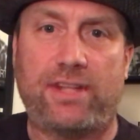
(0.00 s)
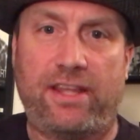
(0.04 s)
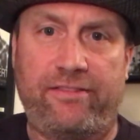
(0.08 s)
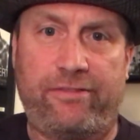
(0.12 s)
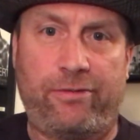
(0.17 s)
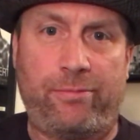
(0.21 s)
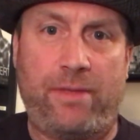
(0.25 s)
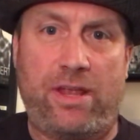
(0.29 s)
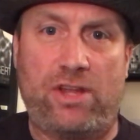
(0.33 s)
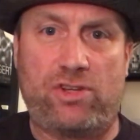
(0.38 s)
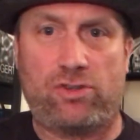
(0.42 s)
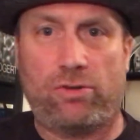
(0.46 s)

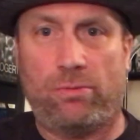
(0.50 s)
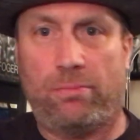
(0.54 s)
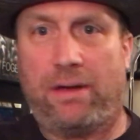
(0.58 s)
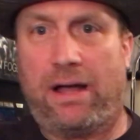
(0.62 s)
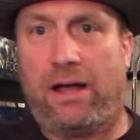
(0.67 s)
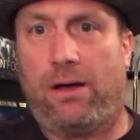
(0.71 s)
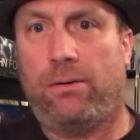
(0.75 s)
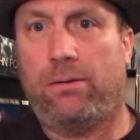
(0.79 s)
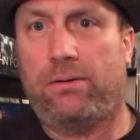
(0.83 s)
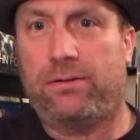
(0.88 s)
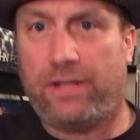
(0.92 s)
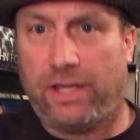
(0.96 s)
information
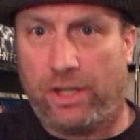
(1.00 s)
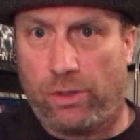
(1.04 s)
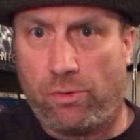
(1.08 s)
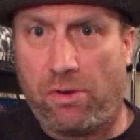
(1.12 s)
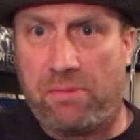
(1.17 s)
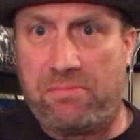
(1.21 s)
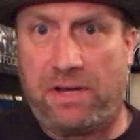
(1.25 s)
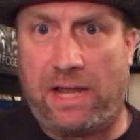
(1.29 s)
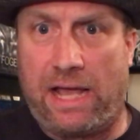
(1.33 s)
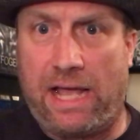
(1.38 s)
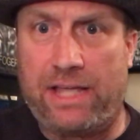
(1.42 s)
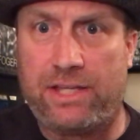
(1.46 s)
about the
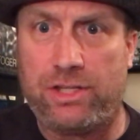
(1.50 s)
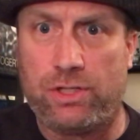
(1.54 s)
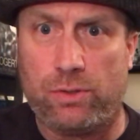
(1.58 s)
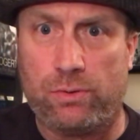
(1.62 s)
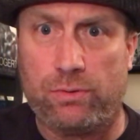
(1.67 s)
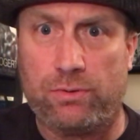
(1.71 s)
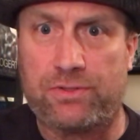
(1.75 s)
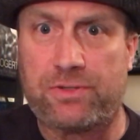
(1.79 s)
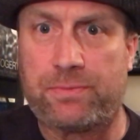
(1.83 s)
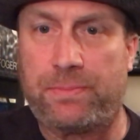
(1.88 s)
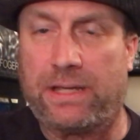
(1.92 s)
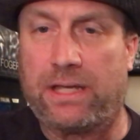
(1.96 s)
equipment I used